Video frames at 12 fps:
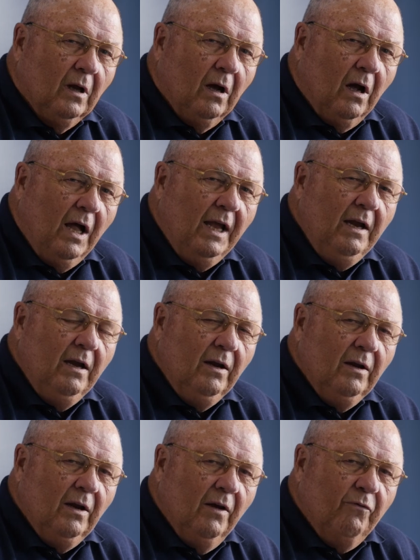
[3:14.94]
I
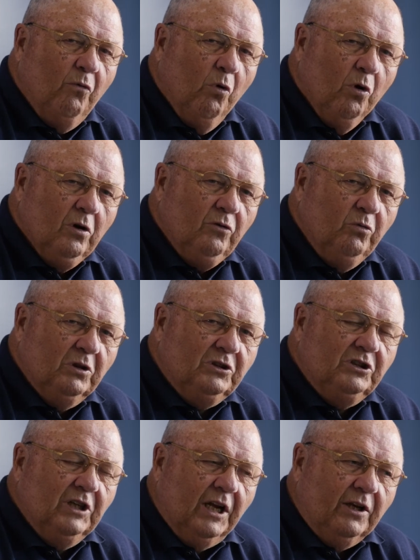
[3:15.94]
have worked with
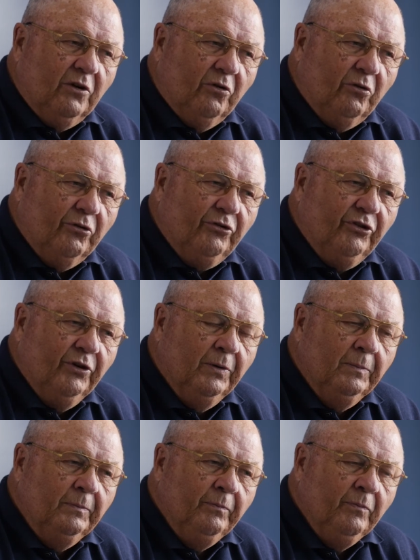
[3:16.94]
Sentinels,
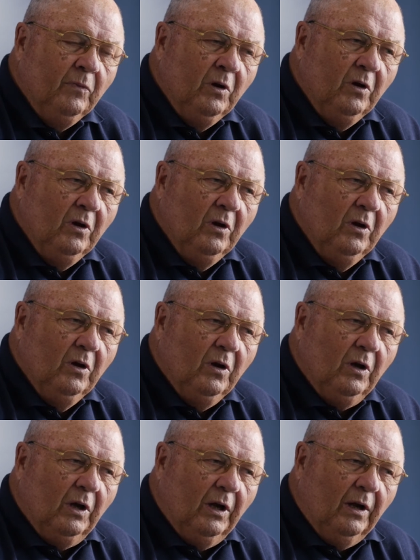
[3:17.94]

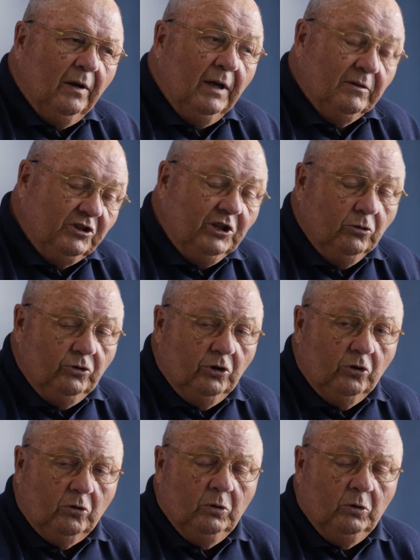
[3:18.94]
and still do,